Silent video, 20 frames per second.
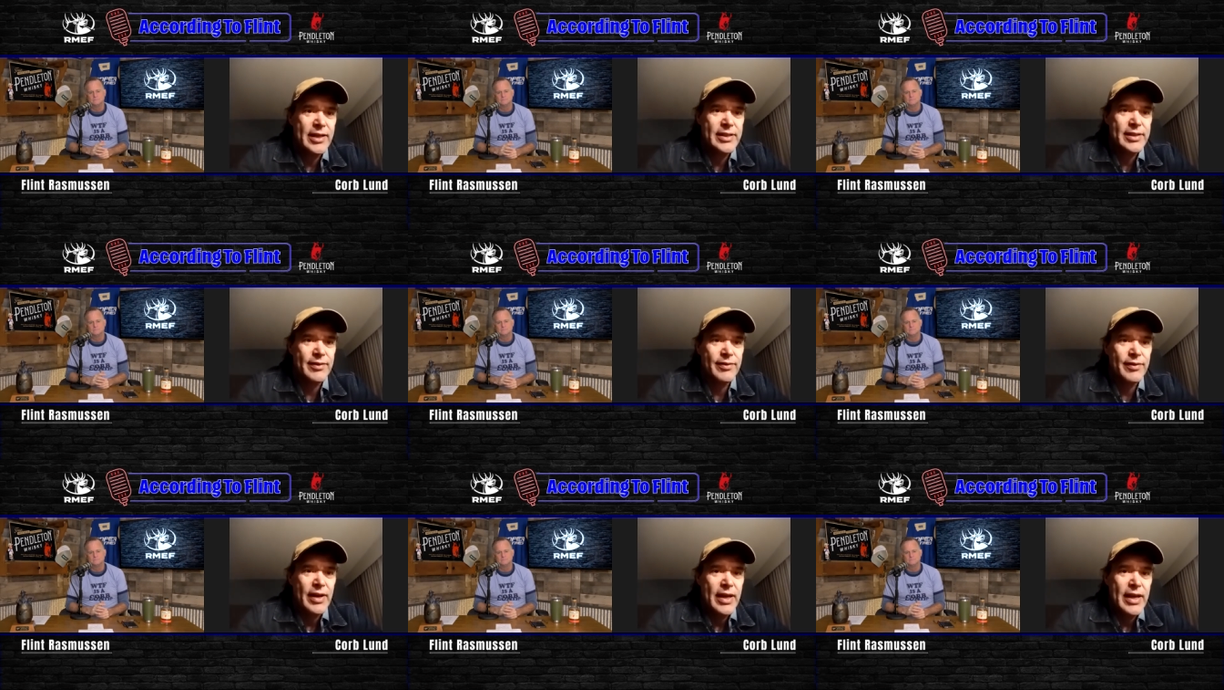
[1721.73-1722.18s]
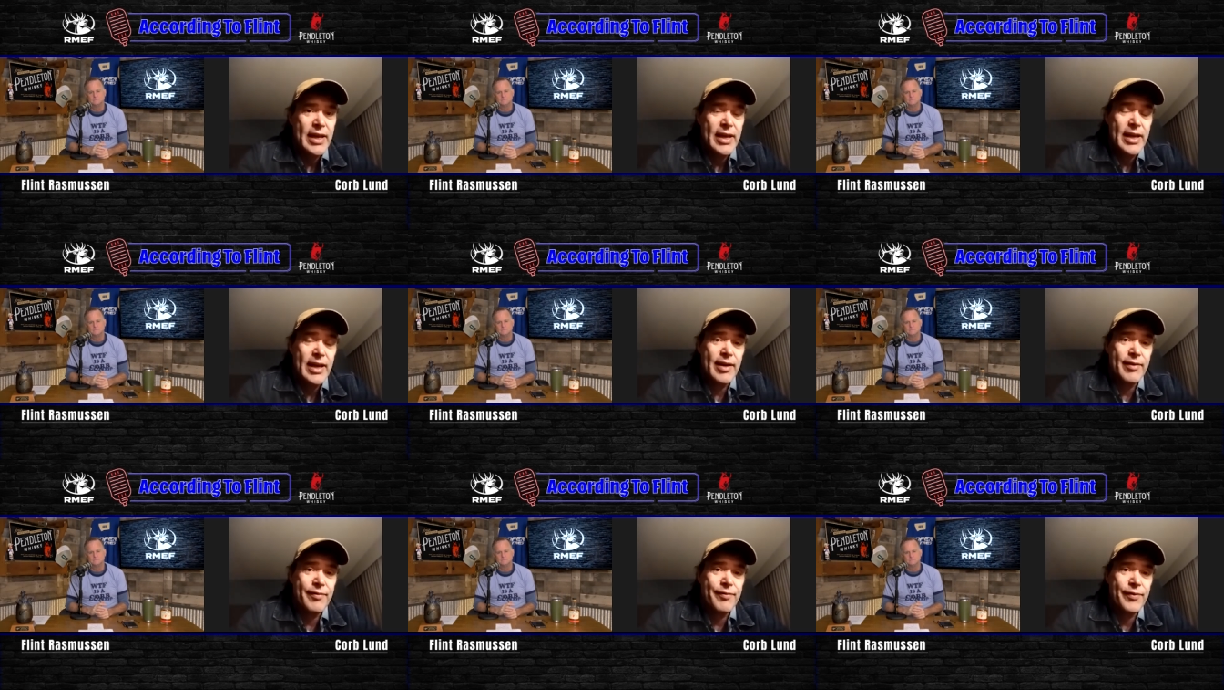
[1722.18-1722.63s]
Because if
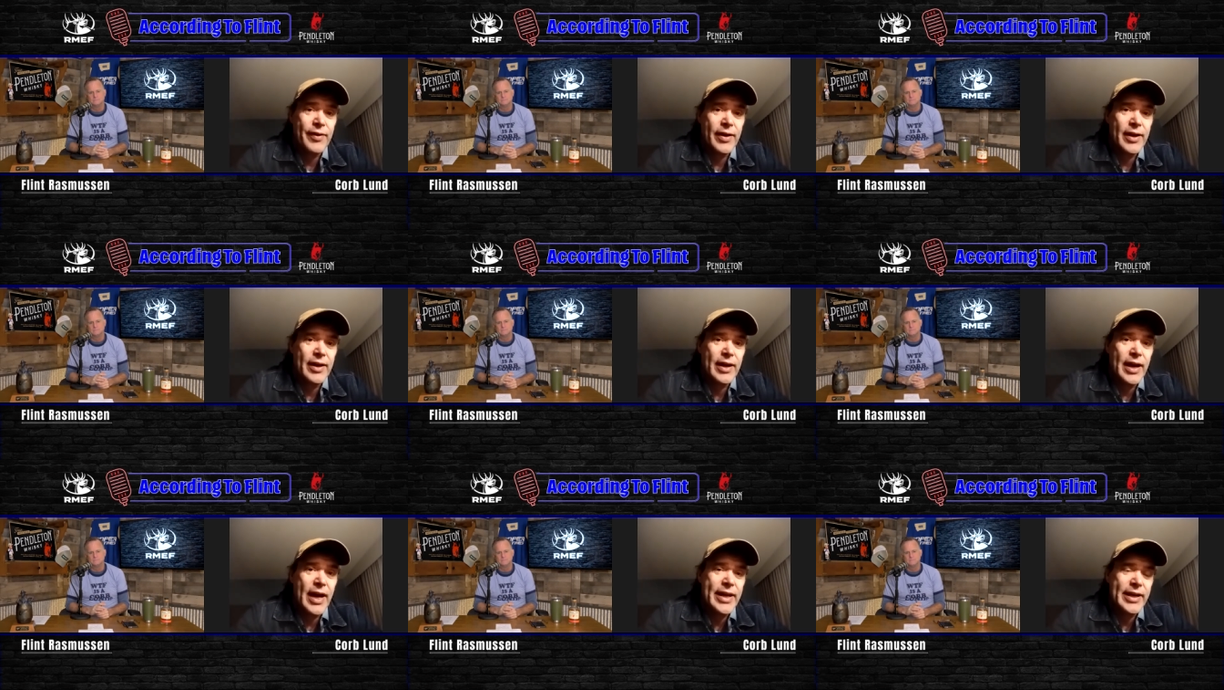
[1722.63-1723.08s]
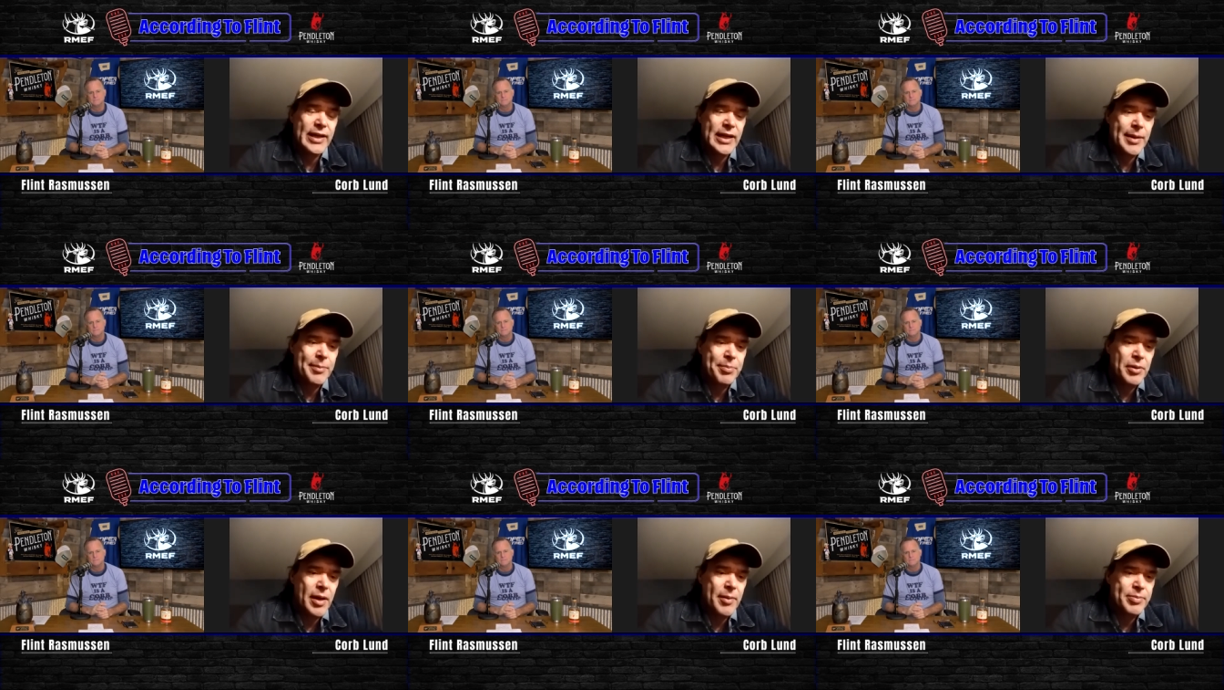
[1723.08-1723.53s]
if uh, I had
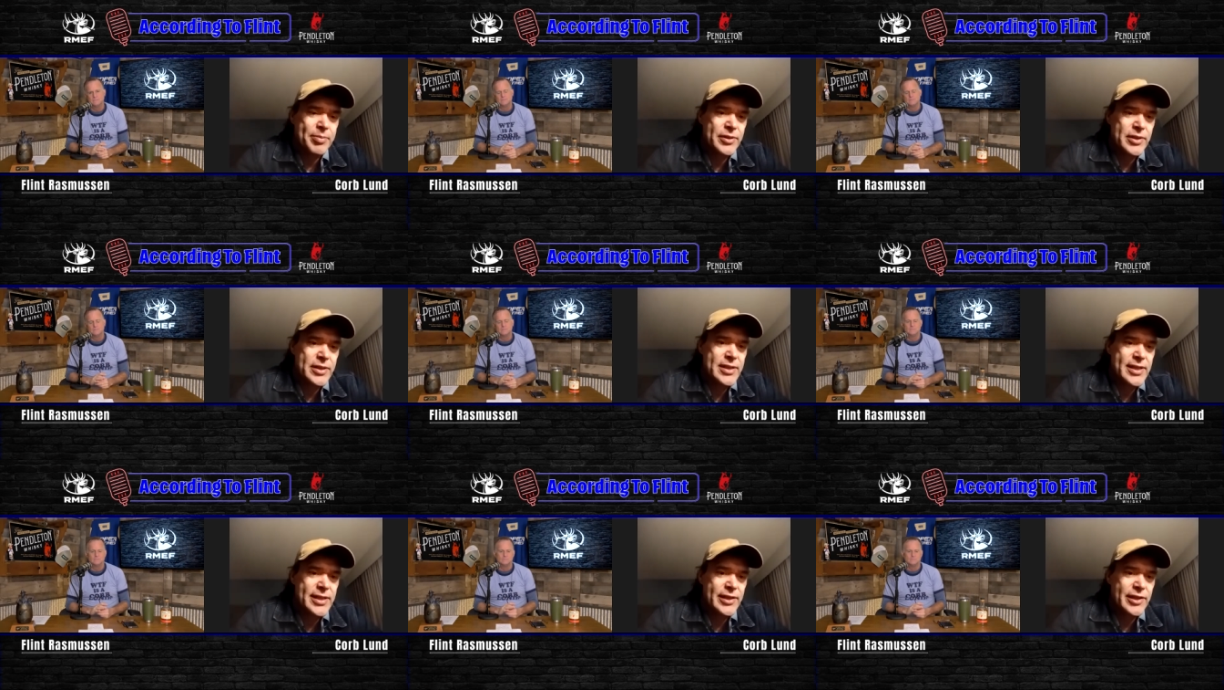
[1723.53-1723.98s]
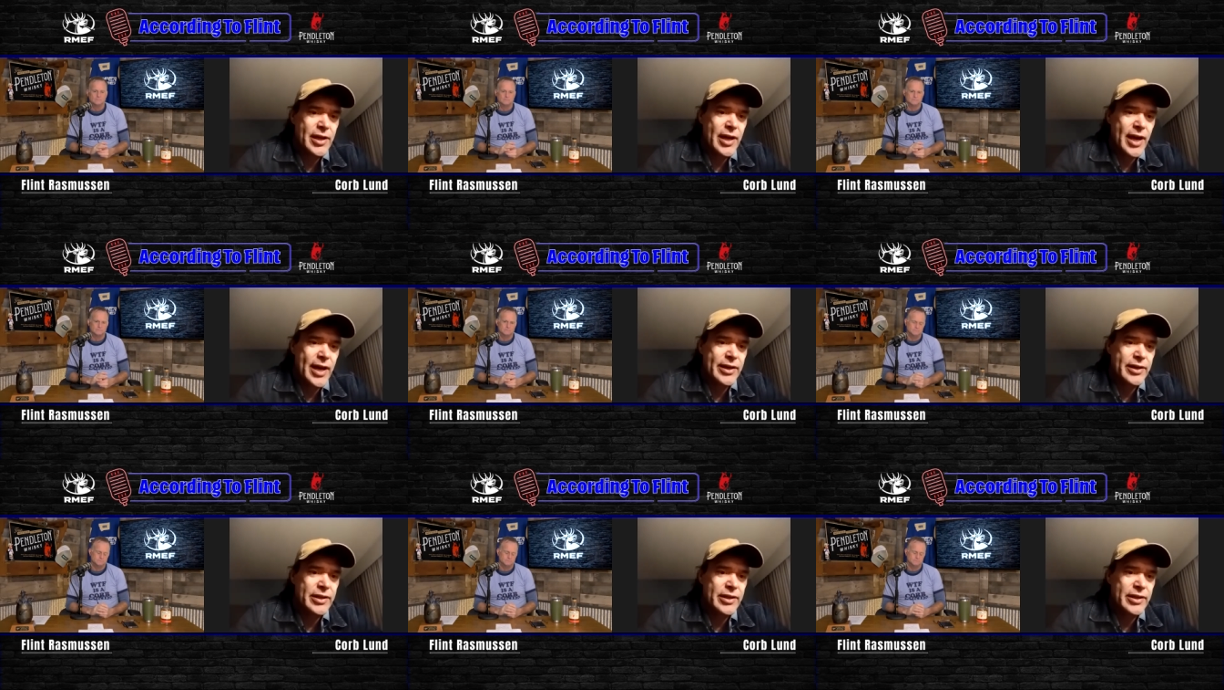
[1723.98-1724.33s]
a couple opportunities,